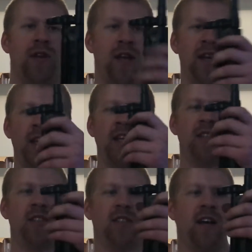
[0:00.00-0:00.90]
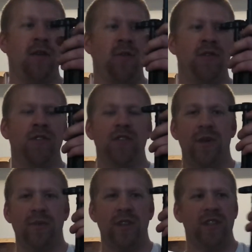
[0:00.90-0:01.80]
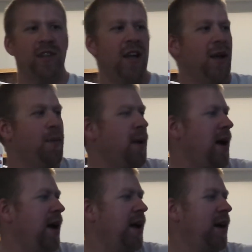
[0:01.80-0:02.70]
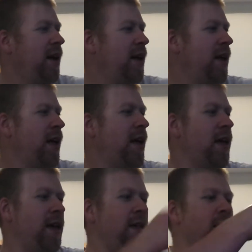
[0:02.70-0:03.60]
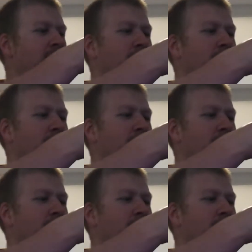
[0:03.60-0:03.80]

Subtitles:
and it hinges down, but for some reason on mine, that